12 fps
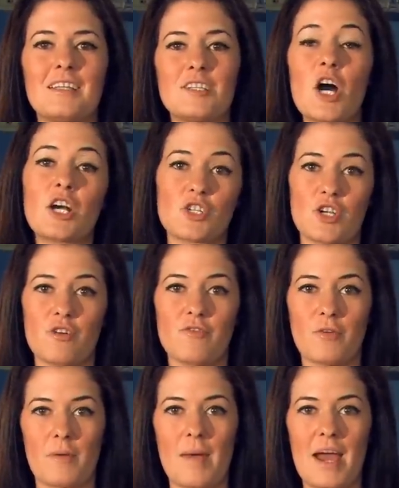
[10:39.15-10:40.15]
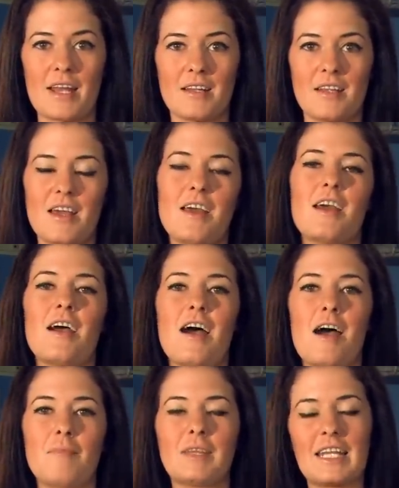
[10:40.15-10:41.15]
talk show format
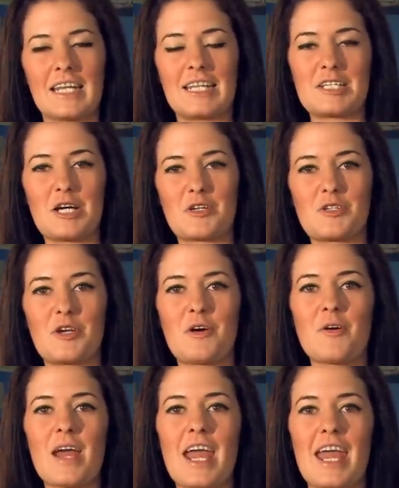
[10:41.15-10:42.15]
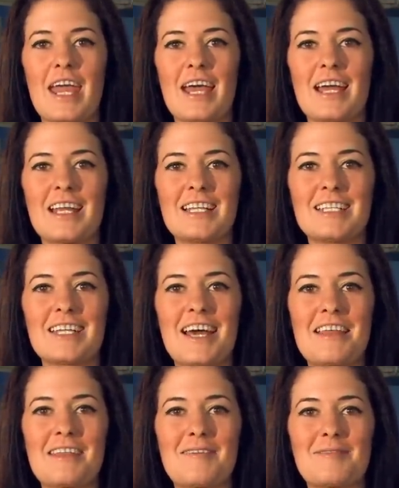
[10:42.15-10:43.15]
um, late night talk show, and
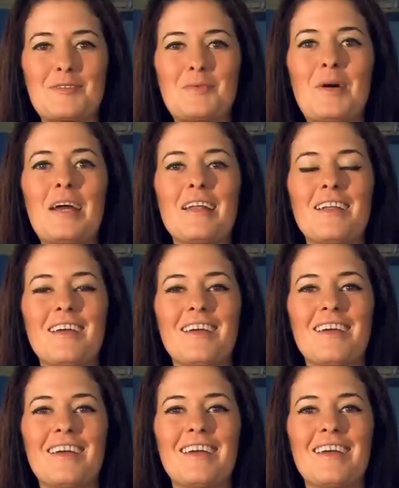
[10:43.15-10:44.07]
there was one